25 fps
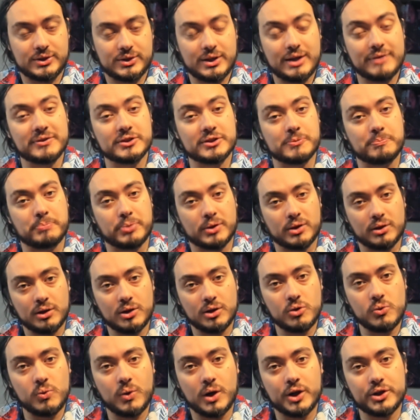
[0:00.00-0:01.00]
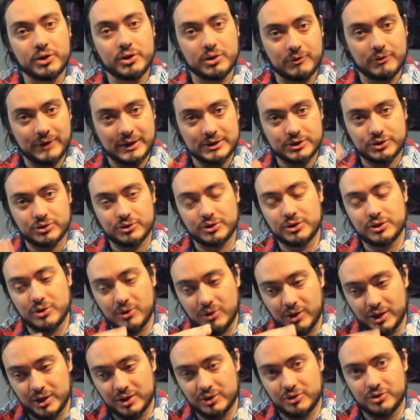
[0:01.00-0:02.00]
If it's below 1, you're eventually
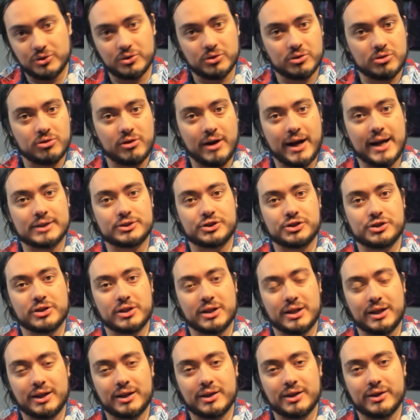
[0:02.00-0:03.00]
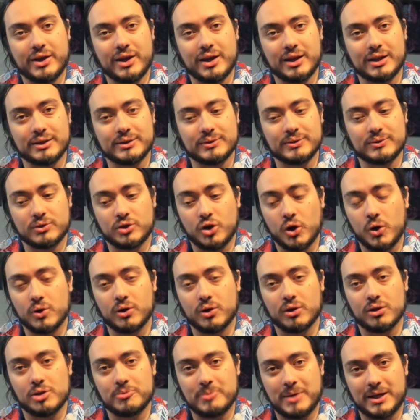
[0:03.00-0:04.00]
going to crash and you're going to hit a
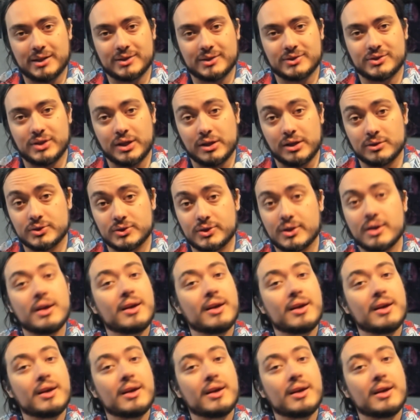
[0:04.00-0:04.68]
total amount of sales,